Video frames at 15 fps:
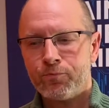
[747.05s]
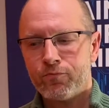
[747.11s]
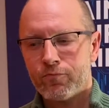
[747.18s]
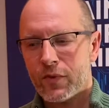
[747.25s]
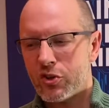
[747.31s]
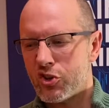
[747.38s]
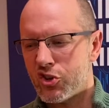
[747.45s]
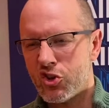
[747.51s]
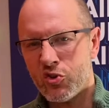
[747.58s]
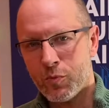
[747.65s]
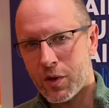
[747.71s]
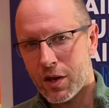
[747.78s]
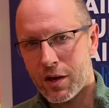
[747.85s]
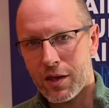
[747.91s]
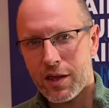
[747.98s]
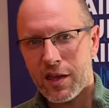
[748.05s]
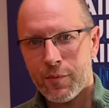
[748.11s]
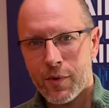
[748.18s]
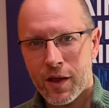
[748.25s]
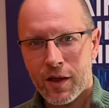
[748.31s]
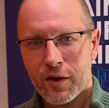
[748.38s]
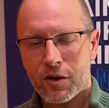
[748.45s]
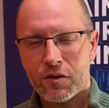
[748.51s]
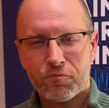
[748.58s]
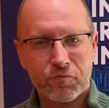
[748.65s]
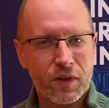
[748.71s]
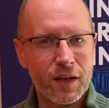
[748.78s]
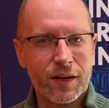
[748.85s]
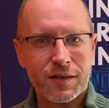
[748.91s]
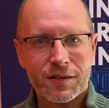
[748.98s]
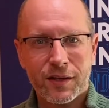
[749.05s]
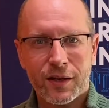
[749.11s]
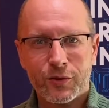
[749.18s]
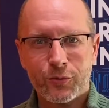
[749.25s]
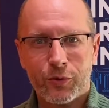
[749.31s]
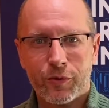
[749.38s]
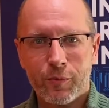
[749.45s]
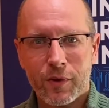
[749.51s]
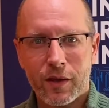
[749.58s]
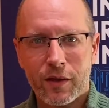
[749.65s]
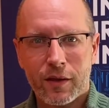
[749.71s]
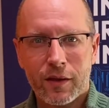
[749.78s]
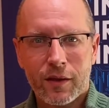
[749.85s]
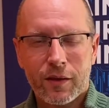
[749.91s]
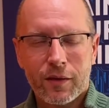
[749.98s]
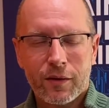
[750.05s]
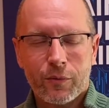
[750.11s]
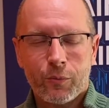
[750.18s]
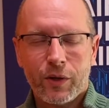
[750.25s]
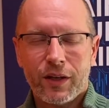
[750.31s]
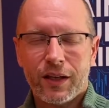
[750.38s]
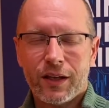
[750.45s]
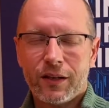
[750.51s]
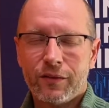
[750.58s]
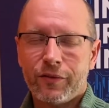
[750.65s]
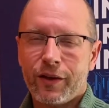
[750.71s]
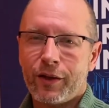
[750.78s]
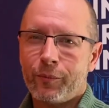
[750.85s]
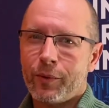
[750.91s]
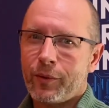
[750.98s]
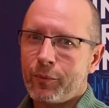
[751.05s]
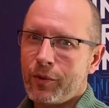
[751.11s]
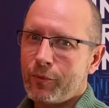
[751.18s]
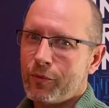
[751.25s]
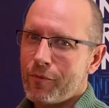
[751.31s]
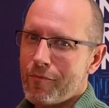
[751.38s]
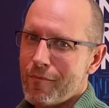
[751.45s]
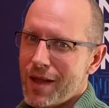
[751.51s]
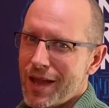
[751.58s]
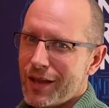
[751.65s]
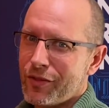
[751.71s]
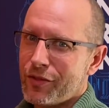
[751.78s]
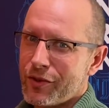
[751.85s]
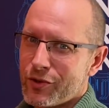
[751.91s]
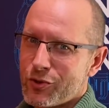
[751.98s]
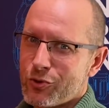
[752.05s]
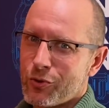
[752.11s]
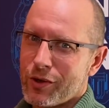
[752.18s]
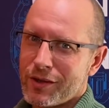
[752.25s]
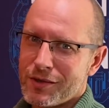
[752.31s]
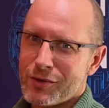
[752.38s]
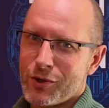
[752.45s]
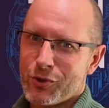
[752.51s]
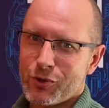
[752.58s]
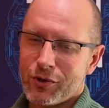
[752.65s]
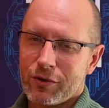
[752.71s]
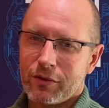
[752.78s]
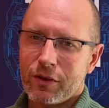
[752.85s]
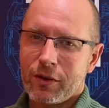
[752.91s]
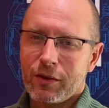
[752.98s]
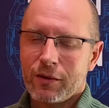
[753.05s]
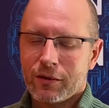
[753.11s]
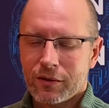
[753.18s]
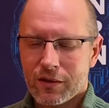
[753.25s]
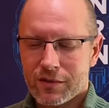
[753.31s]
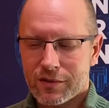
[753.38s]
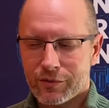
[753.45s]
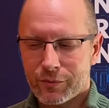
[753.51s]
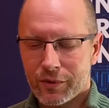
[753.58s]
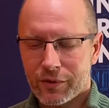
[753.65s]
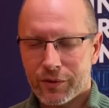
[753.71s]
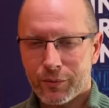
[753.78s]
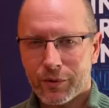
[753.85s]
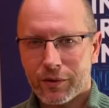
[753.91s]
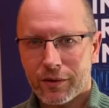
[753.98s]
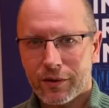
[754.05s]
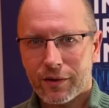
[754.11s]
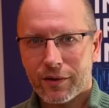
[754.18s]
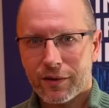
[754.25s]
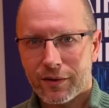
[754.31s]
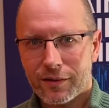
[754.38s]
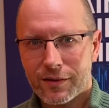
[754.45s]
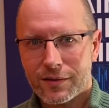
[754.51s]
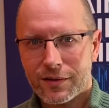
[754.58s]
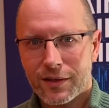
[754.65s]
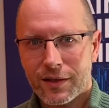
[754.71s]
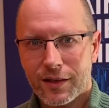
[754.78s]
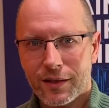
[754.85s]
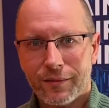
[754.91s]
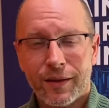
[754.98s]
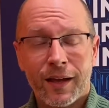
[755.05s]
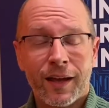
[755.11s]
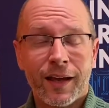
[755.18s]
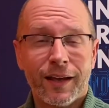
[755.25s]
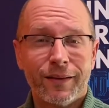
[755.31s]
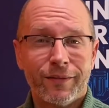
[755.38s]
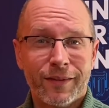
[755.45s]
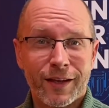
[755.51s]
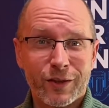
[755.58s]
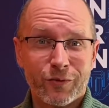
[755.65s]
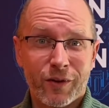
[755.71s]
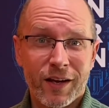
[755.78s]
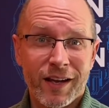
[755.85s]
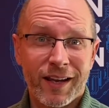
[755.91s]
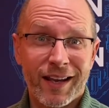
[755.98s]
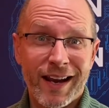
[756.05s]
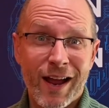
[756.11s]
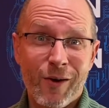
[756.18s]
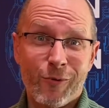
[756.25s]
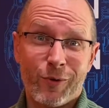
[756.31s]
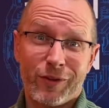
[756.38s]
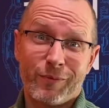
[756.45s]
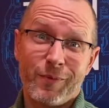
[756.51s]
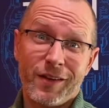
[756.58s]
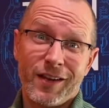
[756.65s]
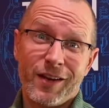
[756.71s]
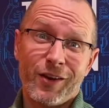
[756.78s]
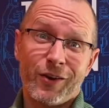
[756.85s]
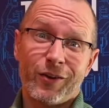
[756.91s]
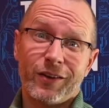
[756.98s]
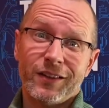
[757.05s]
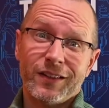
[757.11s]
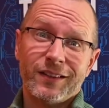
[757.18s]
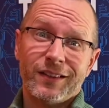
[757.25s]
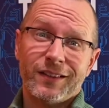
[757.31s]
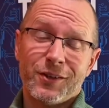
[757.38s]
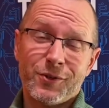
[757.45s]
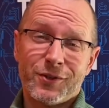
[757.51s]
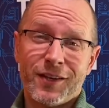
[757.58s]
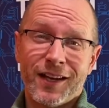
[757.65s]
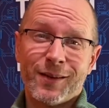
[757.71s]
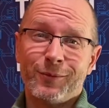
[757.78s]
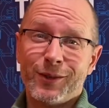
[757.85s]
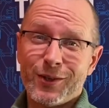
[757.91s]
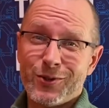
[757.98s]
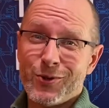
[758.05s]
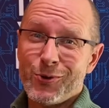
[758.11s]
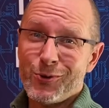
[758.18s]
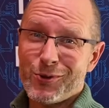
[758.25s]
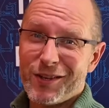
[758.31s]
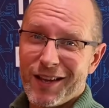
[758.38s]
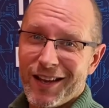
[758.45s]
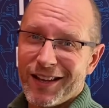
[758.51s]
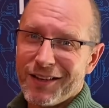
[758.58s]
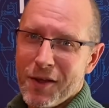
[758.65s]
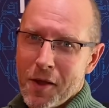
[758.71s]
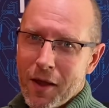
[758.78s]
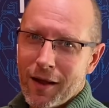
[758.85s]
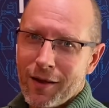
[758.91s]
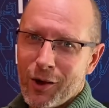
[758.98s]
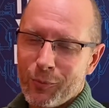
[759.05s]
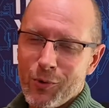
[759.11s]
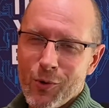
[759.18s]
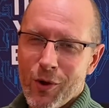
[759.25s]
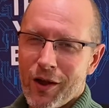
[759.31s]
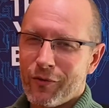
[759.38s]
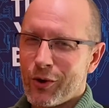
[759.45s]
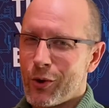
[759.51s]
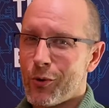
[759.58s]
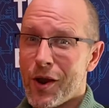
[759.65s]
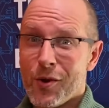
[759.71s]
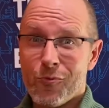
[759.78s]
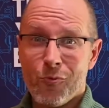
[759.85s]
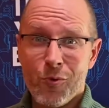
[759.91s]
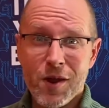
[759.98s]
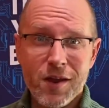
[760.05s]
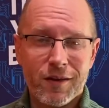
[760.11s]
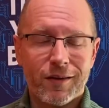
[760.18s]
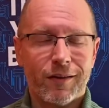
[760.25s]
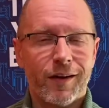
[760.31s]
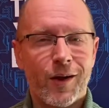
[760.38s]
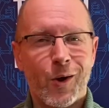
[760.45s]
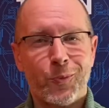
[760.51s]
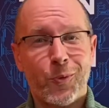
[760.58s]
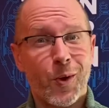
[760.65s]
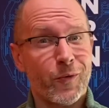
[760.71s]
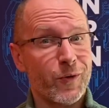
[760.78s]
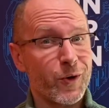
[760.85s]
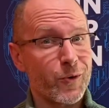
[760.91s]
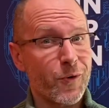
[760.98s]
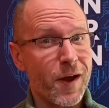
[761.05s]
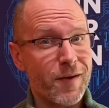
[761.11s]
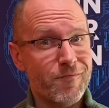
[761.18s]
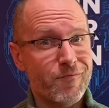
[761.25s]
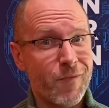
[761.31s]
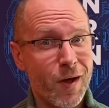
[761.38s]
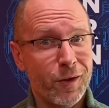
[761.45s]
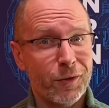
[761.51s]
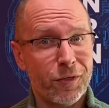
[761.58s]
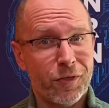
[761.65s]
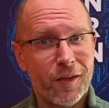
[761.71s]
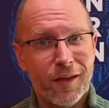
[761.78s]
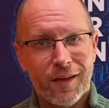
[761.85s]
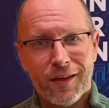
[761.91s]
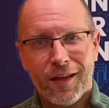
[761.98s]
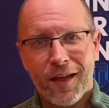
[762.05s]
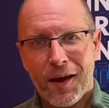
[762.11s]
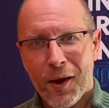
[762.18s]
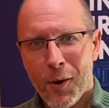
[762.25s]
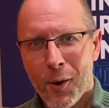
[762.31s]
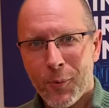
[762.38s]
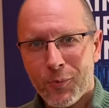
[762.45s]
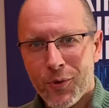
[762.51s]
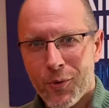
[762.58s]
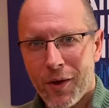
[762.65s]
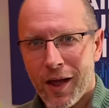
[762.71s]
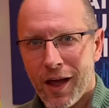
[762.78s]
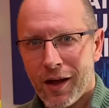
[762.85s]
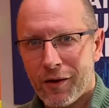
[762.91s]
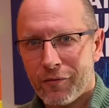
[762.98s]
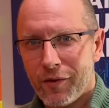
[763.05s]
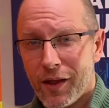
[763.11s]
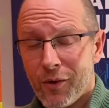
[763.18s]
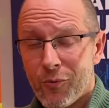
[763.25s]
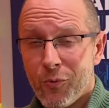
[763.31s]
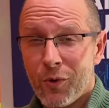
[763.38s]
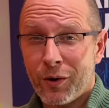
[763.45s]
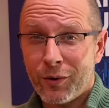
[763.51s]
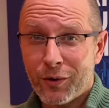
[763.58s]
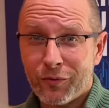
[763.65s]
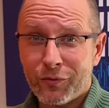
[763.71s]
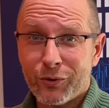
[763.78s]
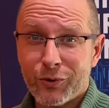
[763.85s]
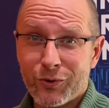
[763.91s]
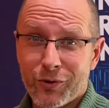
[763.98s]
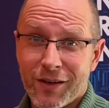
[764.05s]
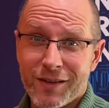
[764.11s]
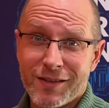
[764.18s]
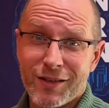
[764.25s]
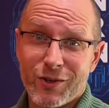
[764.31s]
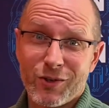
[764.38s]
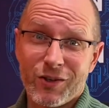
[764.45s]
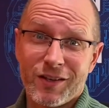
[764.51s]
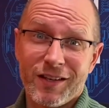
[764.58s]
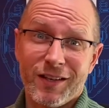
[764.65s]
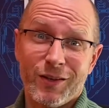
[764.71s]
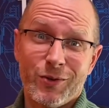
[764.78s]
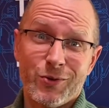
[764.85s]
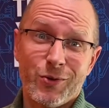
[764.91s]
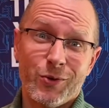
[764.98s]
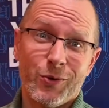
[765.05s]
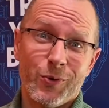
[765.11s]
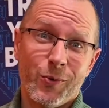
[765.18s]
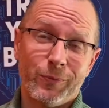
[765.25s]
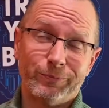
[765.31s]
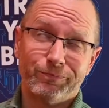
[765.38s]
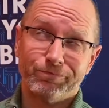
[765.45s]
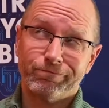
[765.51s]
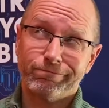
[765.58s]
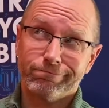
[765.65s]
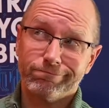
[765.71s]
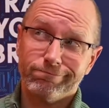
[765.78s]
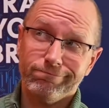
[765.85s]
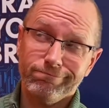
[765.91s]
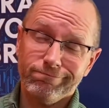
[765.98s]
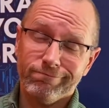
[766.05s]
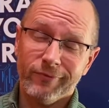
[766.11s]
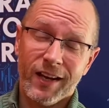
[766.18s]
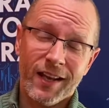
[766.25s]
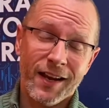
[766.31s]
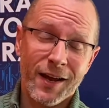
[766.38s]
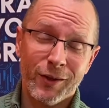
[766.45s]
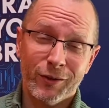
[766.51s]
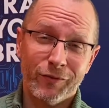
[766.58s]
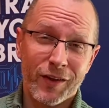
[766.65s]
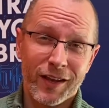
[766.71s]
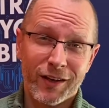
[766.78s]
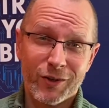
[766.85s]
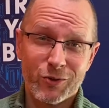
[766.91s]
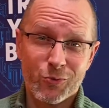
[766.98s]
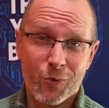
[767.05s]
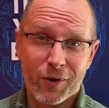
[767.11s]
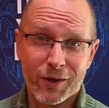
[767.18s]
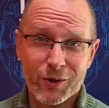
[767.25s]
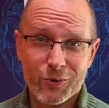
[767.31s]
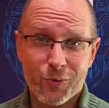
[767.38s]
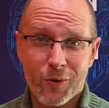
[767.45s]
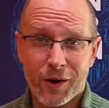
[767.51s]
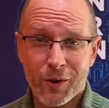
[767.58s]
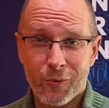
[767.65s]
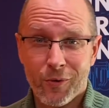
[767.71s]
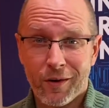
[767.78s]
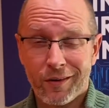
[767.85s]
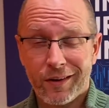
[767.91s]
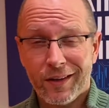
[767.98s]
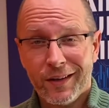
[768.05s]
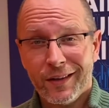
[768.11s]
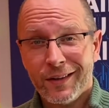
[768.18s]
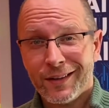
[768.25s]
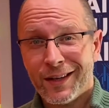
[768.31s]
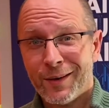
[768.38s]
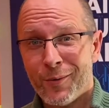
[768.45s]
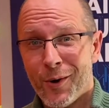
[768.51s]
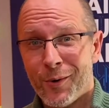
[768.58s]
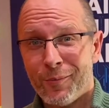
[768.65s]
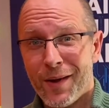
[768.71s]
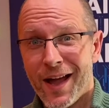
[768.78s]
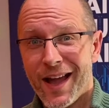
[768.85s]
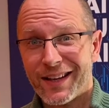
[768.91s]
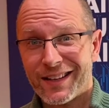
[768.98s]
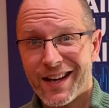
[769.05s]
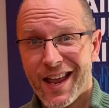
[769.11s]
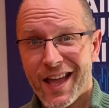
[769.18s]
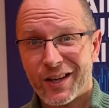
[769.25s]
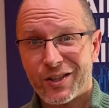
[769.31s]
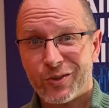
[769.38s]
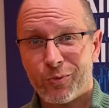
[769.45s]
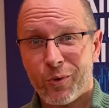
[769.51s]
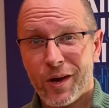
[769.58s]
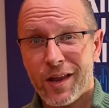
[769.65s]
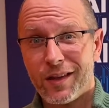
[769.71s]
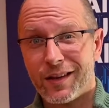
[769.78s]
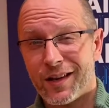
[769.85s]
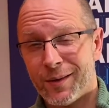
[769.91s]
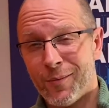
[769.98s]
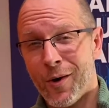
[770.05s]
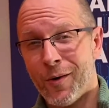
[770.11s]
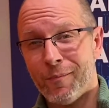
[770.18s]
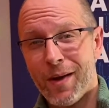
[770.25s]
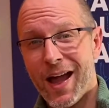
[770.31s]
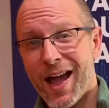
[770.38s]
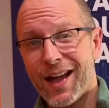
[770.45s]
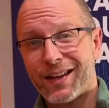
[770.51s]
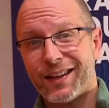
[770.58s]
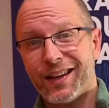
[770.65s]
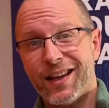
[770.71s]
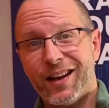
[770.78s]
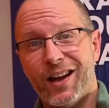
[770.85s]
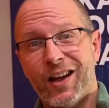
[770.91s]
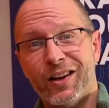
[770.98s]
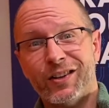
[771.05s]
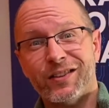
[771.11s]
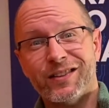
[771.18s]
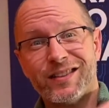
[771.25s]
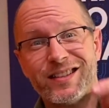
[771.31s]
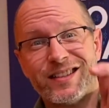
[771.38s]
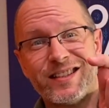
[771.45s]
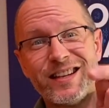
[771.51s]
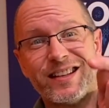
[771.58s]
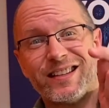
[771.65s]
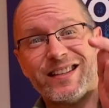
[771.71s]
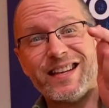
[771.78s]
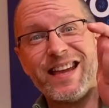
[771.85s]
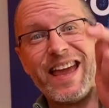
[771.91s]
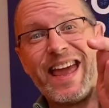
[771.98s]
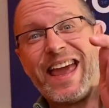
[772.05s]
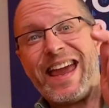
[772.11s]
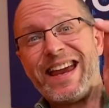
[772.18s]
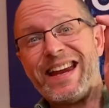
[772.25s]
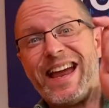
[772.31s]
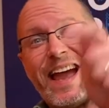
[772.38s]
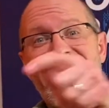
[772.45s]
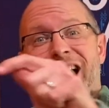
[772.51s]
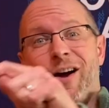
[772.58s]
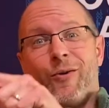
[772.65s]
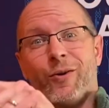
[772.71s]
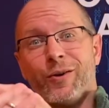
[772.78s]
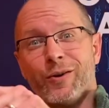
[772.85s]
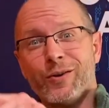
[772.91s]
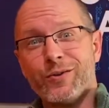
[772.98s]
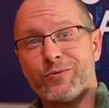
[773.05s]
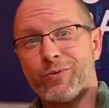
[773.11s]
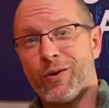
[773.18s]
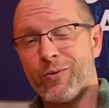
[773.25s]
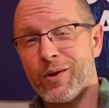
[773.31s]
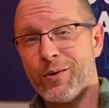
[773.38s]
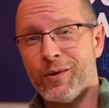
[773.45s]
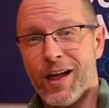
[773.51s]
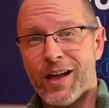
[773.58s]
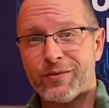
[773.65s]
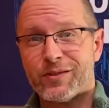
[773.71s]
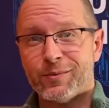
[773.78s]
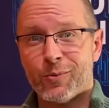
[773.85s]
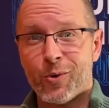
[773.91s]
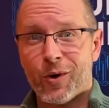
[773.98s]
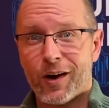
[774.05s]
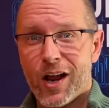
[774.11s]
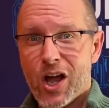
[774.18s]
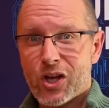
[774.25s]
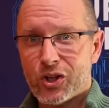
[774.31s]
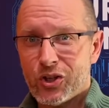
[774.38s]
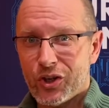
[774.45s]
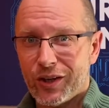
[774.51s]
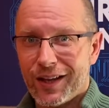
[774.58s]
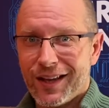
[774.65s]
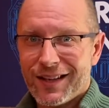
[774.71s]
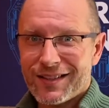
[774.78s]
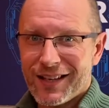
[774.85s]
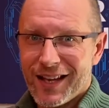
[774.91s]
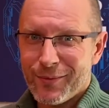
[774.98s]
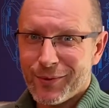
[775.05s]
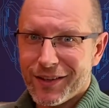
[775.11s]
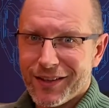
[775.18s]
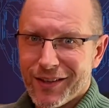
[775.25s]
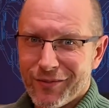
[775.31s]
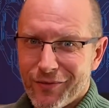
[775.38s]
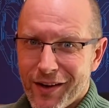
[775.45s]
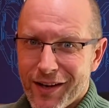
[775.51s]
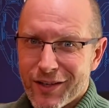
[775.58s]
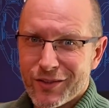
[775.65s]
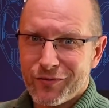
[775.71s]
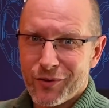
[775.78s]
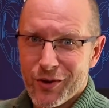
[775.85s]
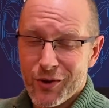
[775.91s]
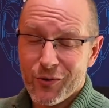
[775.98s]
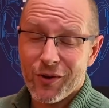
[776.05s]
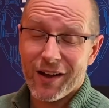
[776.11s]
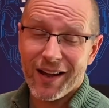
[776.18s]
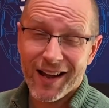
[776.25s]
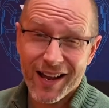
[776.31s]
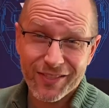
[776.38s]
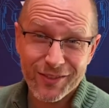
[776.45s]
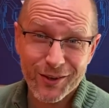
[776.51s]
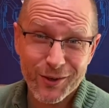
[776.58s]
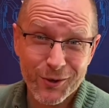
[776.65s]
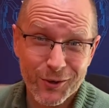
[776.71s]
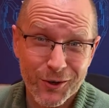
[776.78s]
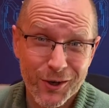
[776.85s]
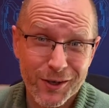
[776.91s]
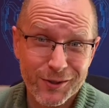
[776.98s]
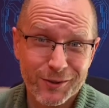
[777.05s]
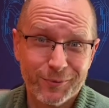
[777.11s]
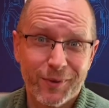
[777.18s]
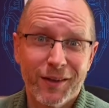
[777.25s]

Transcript: Shoot me an email. Get in touch with me. We love helping people make this transition because it really, really is key. Hey, thanks for hanging out with me here on Timely Tuesday. I hope you have a great week. I hope you have a great month. And I hope you have a wonderful transition into an elevated 2021. Come on back next week. Come on back in 168 hours where we will have some more good, timely advice for you. I think you're awesome.